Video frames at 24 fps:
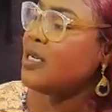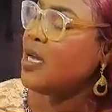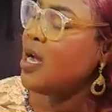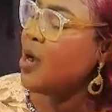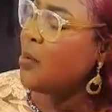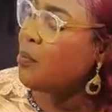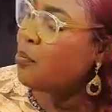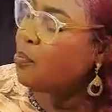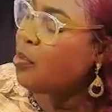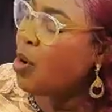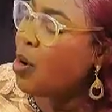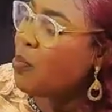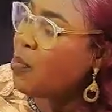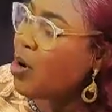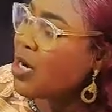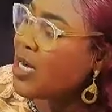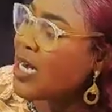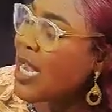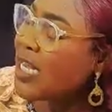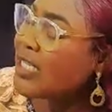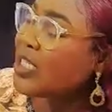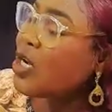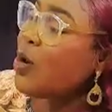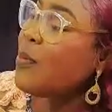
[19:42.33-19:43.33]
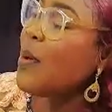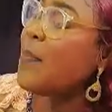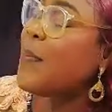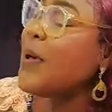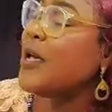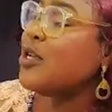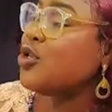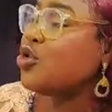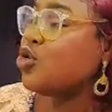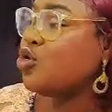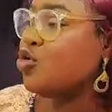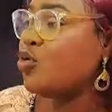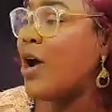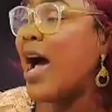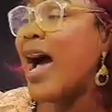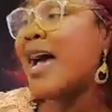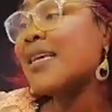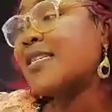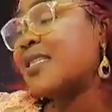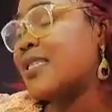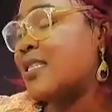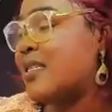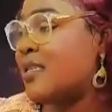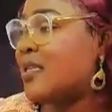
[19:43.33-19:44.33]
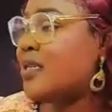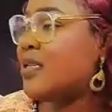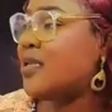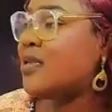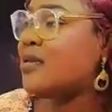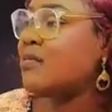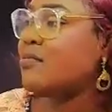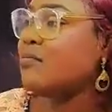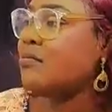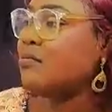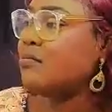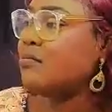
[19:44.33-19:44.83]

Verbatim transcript: But modern say we be pension ashes.